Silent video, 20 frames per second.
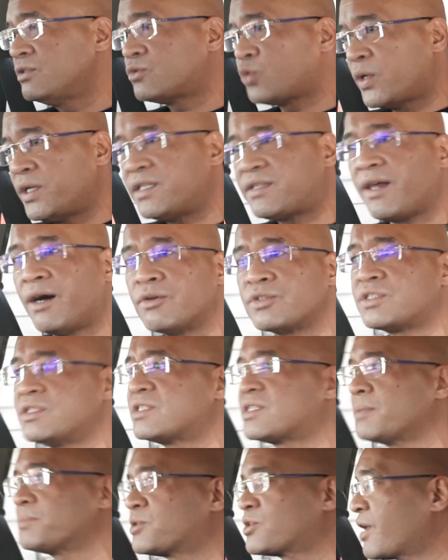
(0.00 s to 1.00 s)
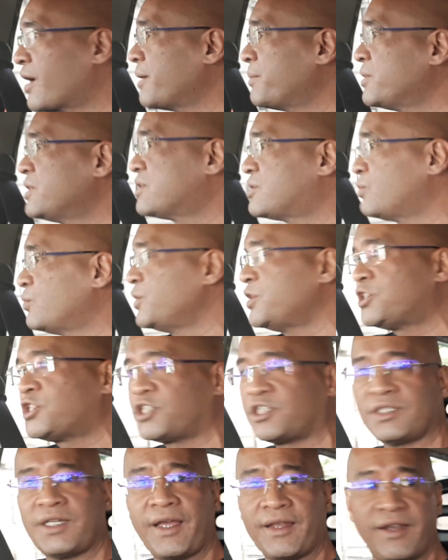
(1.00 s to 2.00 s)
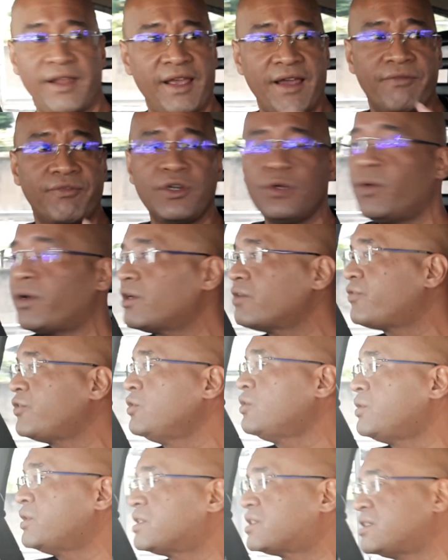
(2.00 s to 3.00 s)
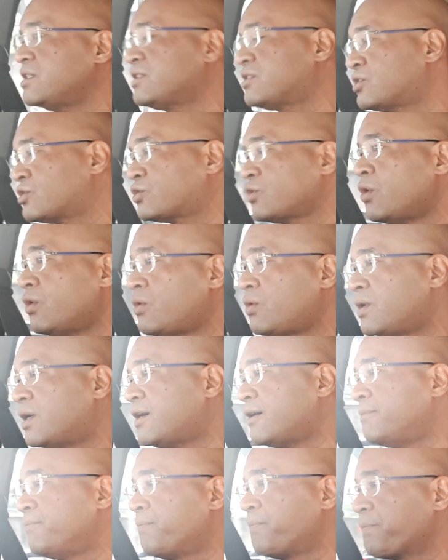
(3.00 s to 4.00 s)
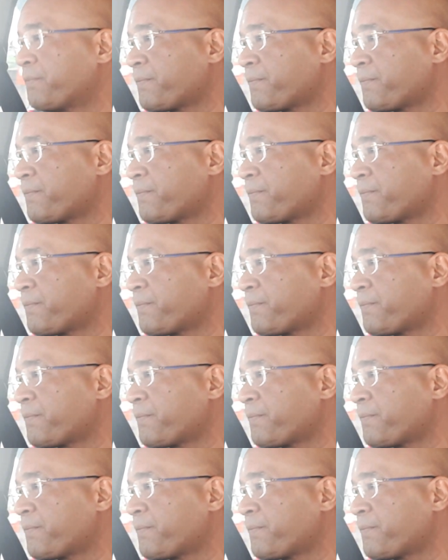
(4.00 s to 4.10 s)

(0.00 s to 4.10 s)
twenty thousand subscribers, which, and every one of you is, is so, um,